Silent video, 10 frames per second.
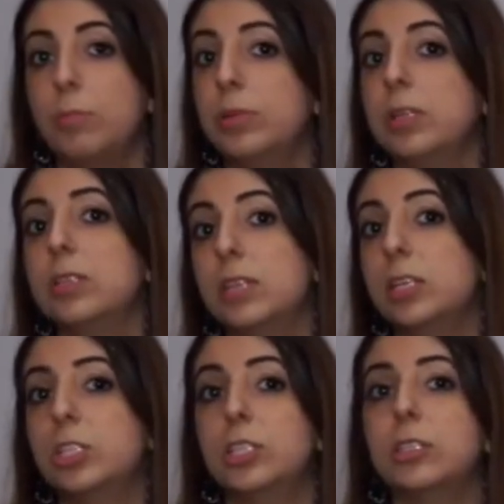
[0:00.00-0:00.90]
police
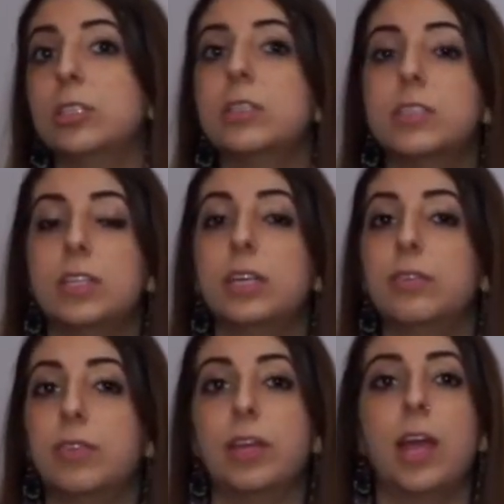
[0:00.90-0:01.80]
station and see
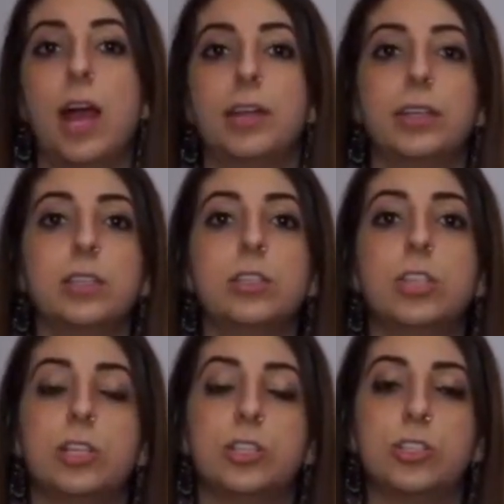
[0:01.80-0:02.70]
if they had any
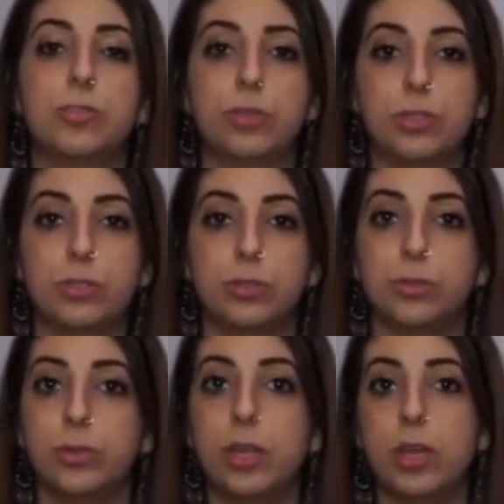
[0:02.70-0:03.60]
suggestions of what to
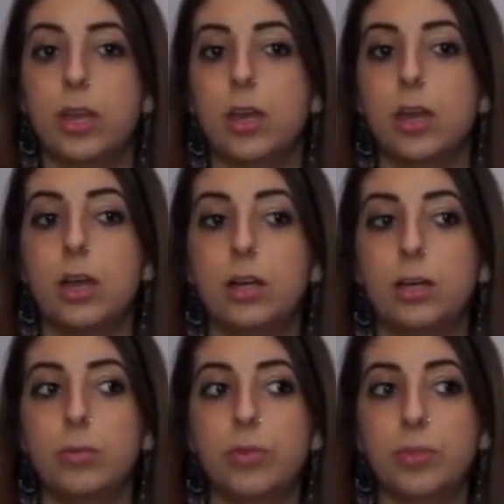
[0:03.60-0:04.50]
do.
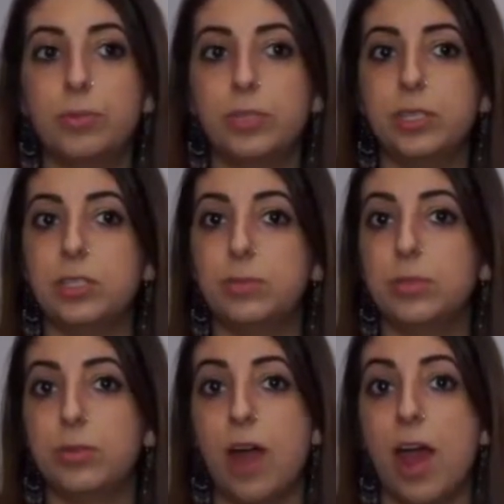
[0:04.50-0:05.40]
When the
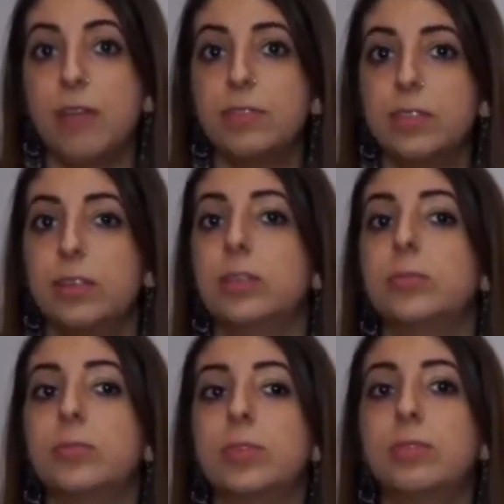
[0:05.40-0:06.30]
policemen arrived,
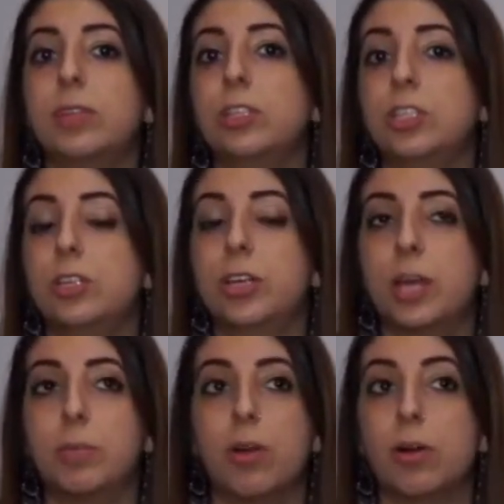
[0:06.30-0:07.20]
the village leader
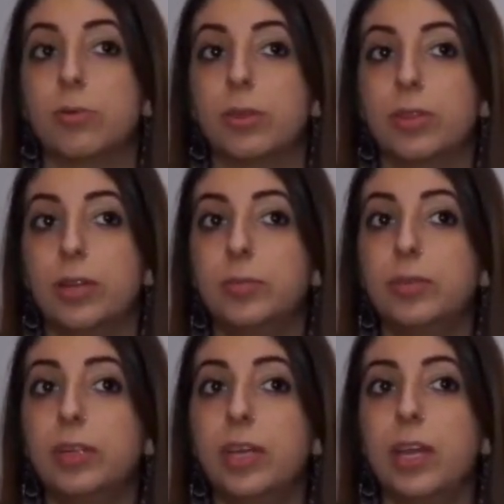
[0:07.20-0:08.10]
came along with them,
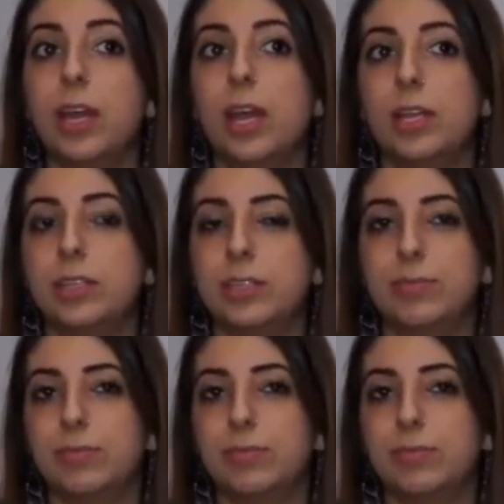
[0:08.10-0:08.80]
and